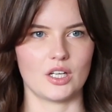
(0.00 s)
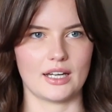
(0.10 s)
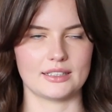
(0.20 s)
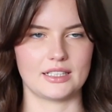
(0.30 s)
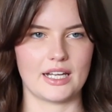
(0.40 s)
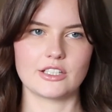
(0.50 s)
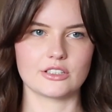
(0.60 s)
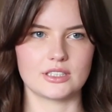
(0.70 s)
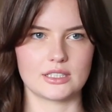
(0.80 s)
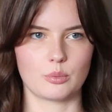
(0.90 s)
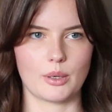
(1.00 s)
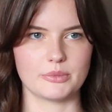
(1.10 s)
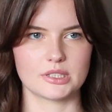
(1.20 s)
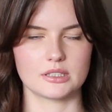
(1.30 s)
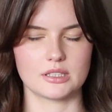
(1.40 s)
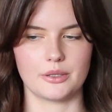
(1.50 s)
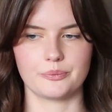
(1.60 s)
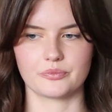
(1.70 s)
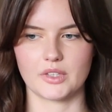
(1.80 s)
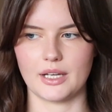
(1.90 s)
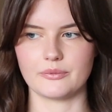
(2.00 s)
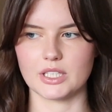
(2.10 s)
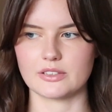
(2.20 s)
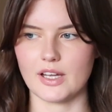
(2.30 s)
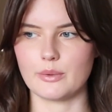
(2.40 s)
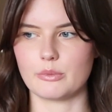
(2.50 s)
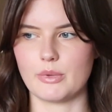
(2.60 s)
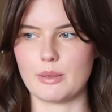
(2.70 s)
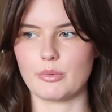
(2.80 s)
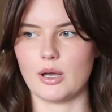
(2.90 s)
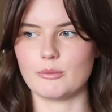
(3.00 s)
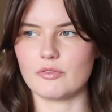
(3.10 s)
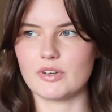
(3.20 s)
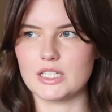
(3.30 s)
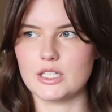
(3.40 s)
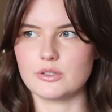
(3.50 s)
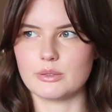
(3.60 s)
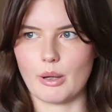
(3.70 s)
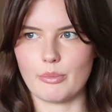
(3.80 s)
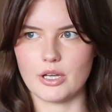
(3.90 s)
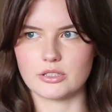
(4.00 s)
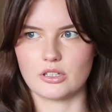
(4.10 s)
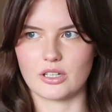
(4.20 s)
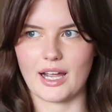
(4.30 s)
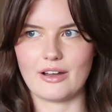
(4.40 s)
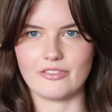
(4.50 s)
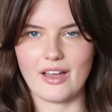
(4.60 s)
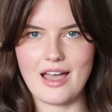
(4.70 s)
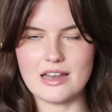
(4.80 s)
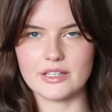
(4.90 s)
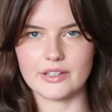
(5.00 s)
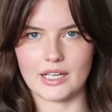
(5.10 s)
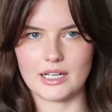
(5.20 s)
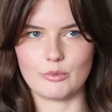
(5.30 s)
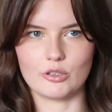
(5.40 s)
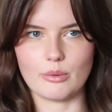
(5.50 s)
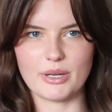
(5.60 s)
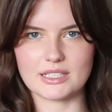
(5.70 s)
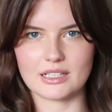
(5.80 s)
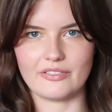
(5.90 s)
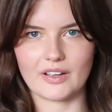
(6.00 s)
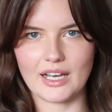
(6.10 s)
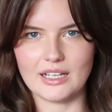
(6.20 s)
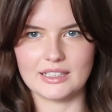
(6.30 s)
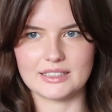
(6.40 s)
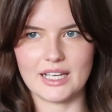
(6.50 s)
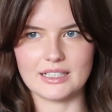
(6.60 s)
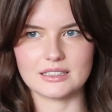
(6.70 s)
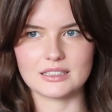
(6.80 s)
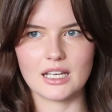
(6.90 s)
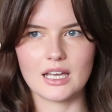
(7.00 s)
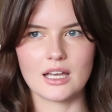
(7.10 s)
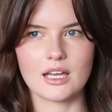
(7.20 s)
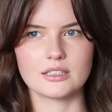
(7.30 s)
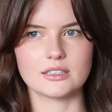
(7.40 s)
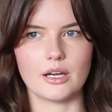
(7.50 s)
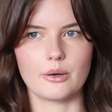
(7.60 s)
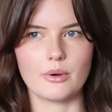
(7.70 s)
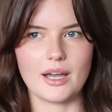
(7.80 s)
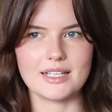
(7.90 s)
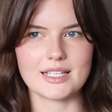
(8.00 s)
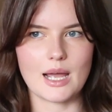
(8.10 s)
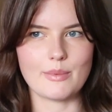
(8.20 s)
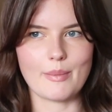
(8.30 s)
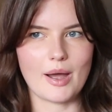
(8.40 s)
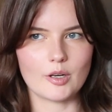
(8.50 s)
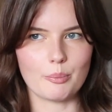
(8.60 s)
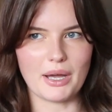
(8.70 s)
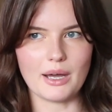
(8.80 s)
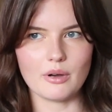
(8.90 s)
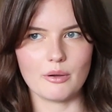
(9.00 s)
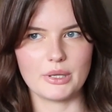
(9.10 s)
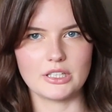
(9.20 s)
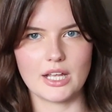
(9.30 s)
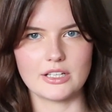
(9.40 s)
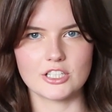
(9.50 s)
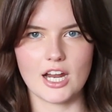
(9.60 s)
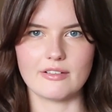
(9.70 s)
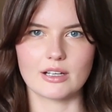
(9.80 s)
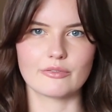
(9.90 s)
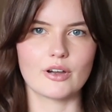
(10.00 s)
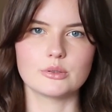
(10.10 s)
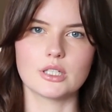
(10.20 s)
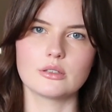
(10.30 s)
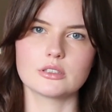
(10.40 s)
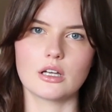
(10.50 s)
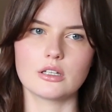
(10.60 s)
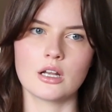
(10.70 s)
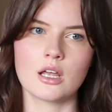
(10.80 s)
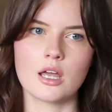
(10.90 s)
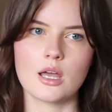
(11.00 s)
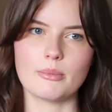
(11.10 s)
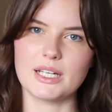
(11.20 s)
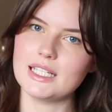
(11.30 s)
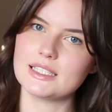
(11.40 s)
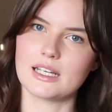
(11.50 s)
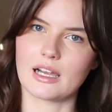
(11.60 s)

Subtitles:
at an agency's whims, so yeah, that's fine with me, but I'm not really using my personal account for anything anymore. I basically forget it exists. So anytime I'm out and about, I've been then sharing photos on my knitting